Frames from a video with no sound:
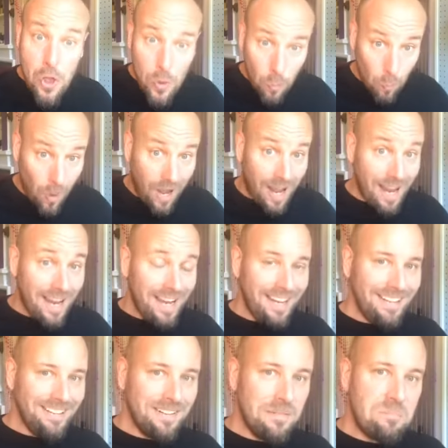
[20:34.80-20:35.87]

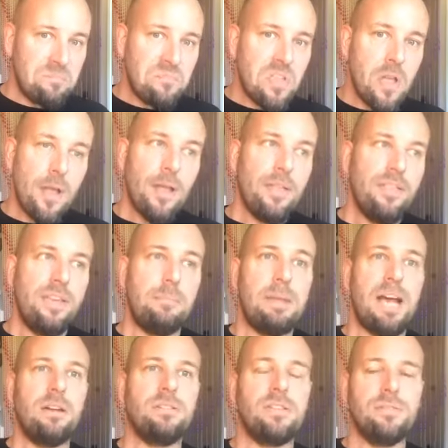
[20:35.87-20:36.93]
Why? The
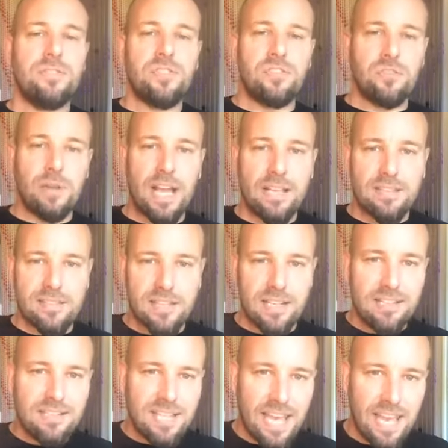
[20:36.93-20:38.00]
amount of stress that
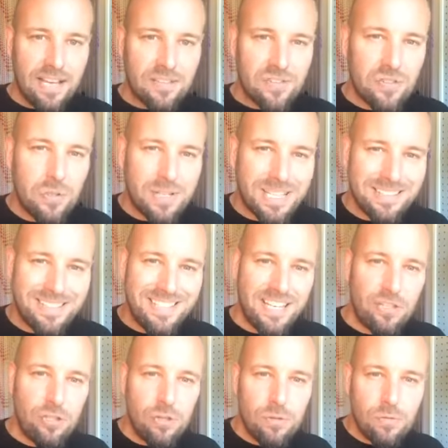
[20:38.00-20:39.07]
it takes to
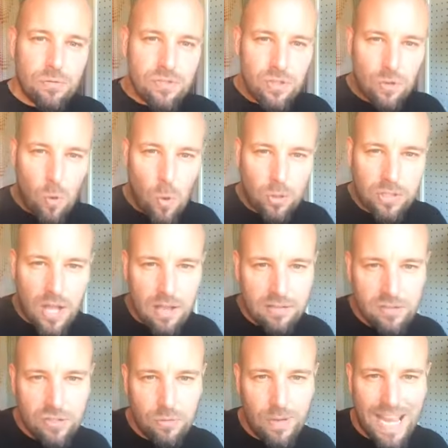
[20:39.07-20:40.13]
continue to hold on
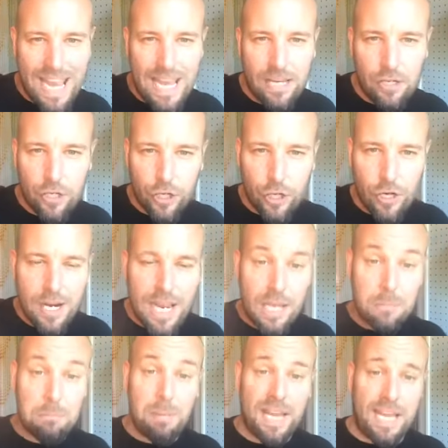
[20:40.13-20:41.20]
to anger
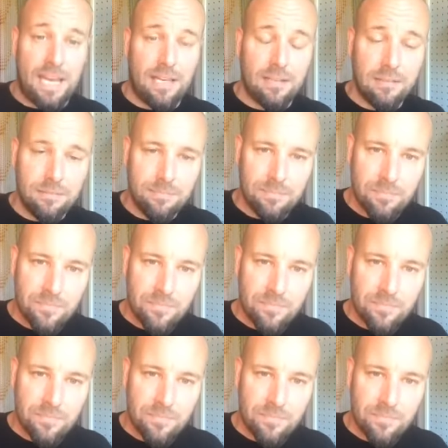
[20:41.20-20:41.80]
and pain